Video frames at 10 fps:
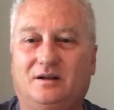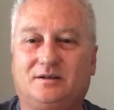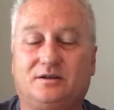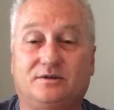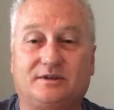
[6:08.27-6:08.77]

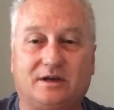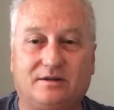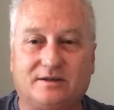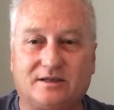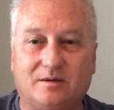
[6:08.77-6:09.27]
so you stay
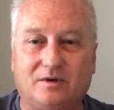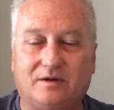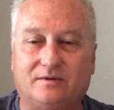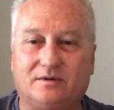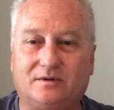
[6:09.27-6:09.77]
on the same
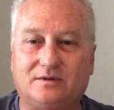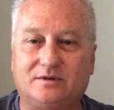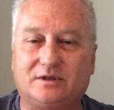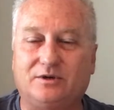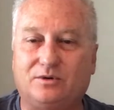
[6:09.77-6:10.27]
level.
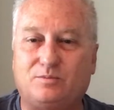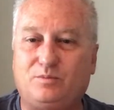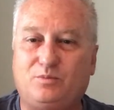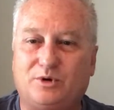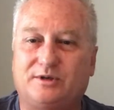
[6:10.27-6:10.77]
So your
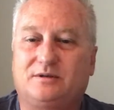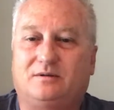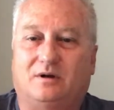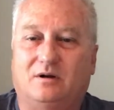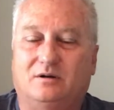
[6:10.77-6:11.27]

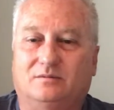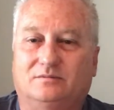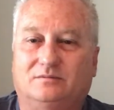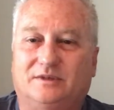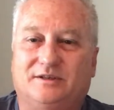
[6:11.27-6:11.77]
personal
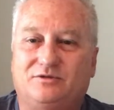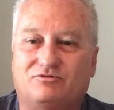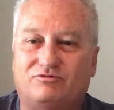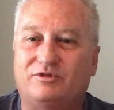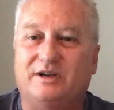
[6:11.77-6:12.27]
home
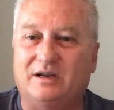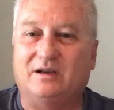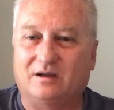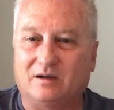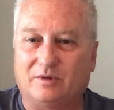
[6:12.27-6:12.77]
isn't
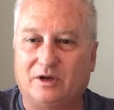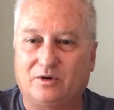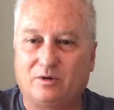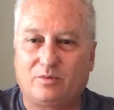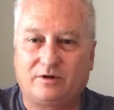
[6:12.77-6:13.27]
really going to
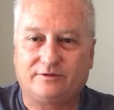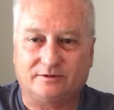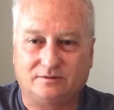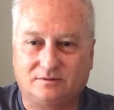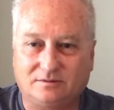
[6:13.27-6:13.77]
make you a
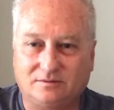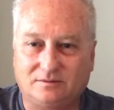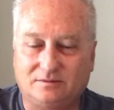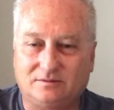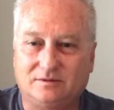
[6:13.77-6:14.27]
profit.
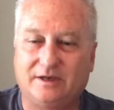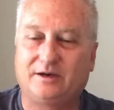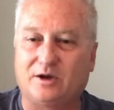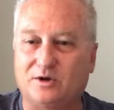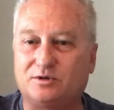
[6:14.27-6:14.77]

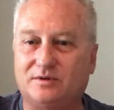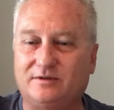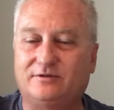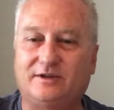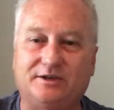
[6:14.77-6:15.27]
It goes with
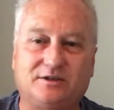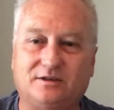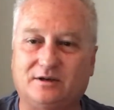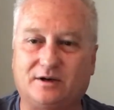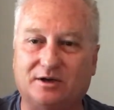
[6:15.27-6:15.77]

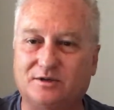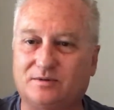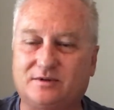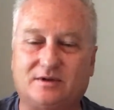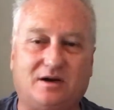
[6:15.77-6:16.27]
inflation, it goes
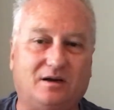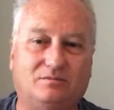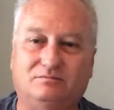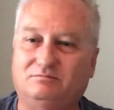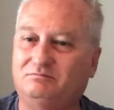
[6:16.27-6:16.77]
with
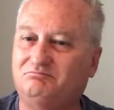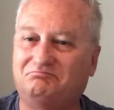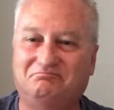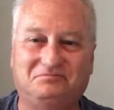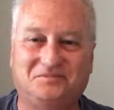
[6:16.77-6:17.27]
time.
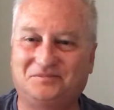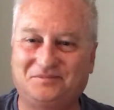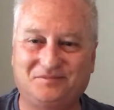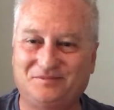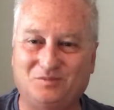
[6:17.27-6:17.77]

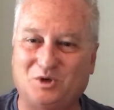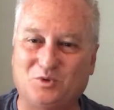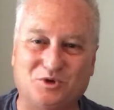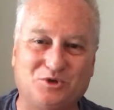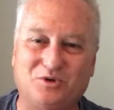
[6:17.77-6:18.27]

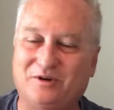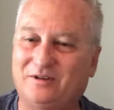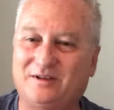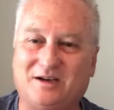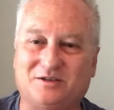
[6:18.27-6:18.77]
What was
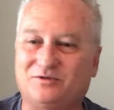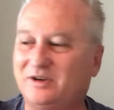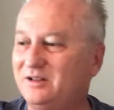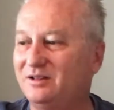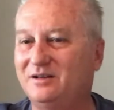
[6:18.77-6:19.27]
200,000
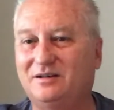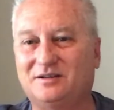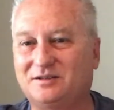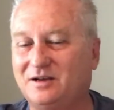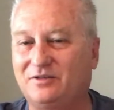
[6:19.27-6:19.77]
Rand then
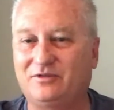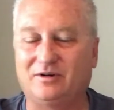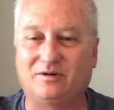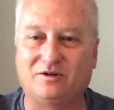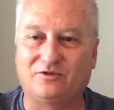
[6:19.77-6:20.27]
is now
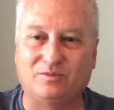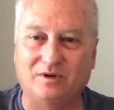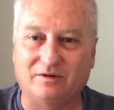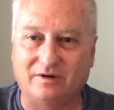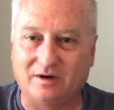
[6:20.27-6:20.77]
3.5
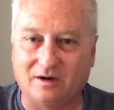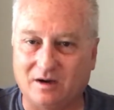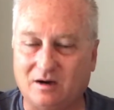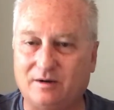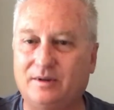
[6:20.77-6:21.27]
million Rand
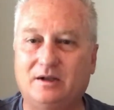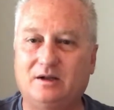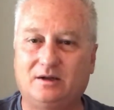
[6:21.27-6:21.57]
now.